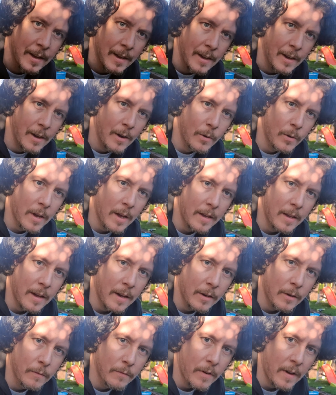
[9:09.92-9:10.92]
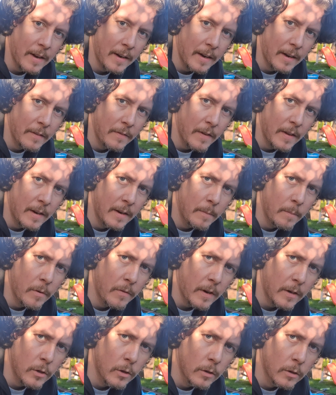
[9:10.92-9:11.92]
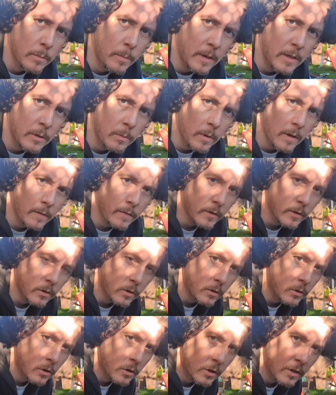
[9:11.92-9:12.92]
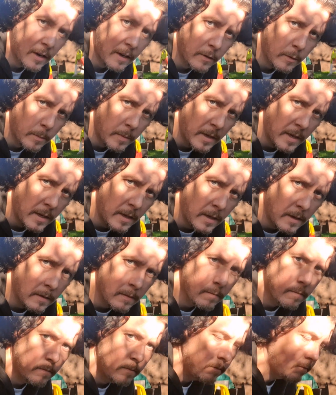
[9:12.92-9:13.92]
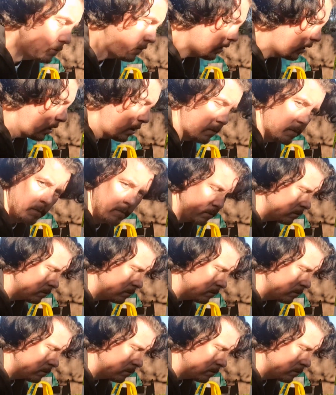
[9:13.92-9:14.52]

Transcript: Okay, I couldn't find anything professional to mix with, so it's just going to have to be a